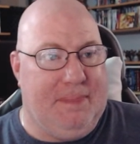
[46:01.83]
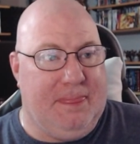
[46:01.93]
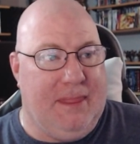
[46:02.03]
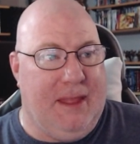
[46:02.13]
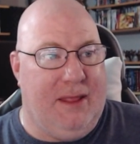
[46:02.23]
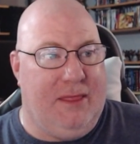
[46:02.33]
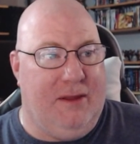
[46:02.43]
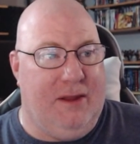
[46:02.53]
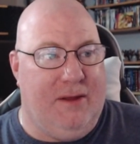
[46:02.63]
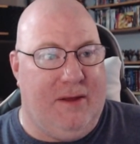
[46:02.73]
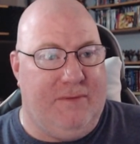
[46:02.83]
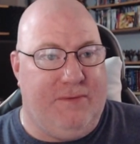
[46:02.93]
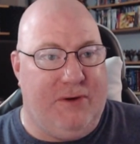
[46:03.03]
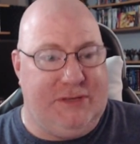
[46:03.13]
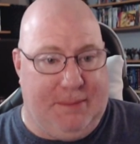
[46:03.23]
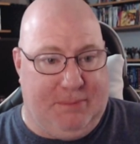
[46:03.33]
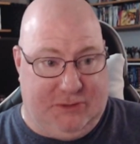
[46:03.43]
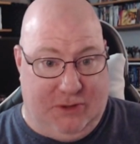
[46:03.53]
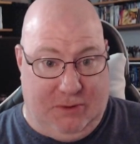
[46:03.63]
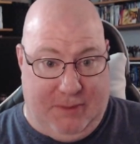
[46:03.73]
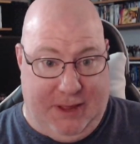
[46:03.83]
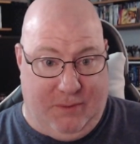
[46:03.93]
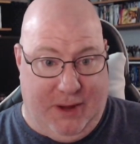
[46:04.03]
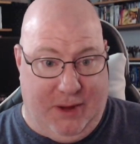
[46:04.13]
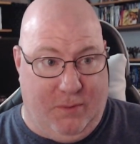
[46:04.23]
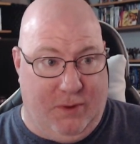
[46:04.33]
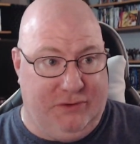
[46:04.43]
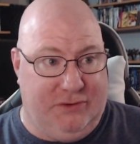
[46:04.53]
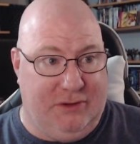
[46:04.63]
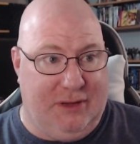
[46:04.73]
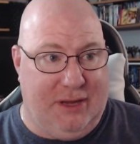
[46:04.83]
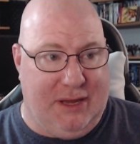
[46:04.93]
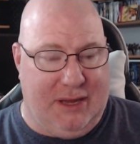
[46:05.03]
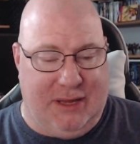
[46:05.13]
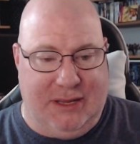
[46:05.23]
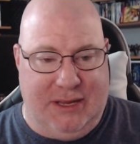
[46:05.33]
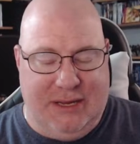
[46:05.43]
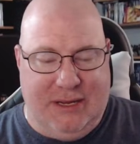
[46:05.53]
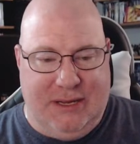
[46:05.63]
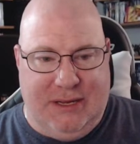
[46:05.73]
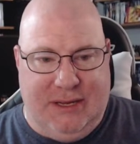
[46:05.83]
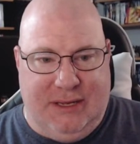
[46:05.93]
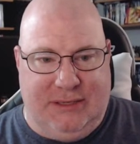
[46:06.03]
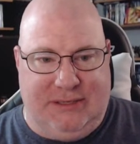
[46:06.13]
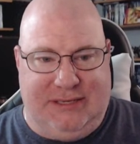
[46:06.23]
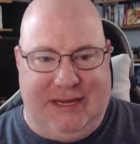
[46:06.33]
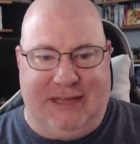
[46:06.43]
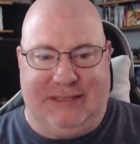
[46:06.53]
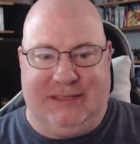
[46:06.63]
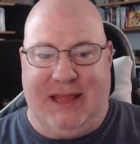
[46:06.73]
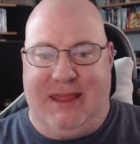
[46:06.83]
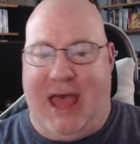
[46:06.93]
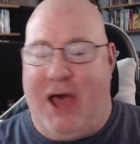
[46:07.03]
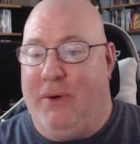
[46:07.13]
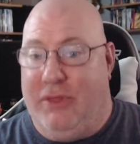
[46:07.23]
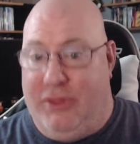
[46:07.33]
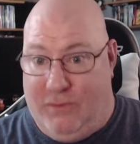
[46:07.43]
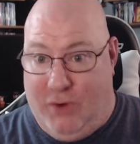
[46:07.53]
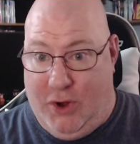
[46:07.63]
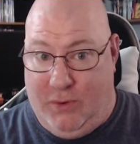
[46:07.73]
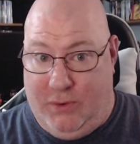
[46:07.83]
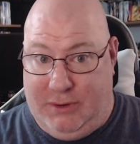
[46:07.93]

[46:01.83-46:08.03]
The first episode, by the way, was Seekest Thou the Road.